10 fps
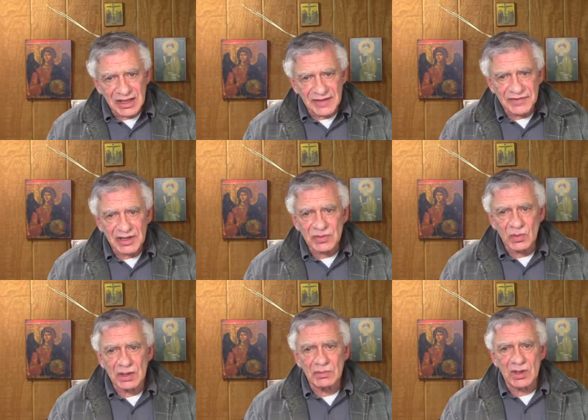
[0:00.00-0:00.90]
He gives
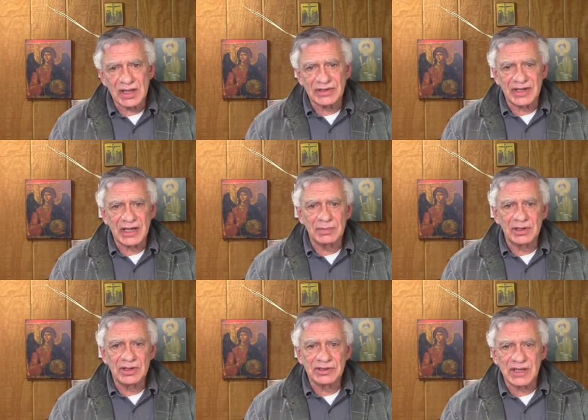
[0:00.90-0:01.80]
us one more
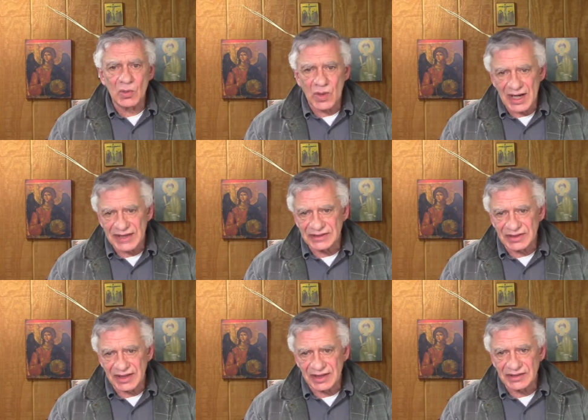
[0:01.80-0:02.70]
example using
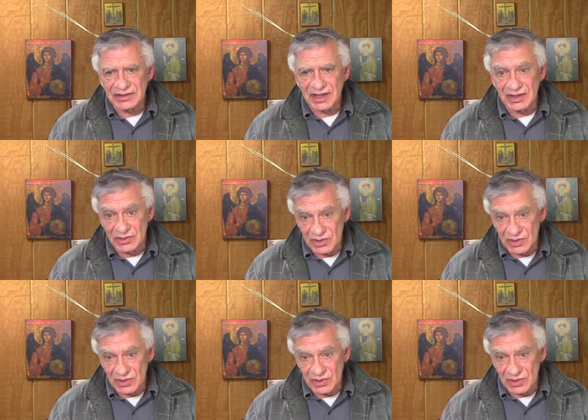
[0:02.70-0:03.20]
wineskins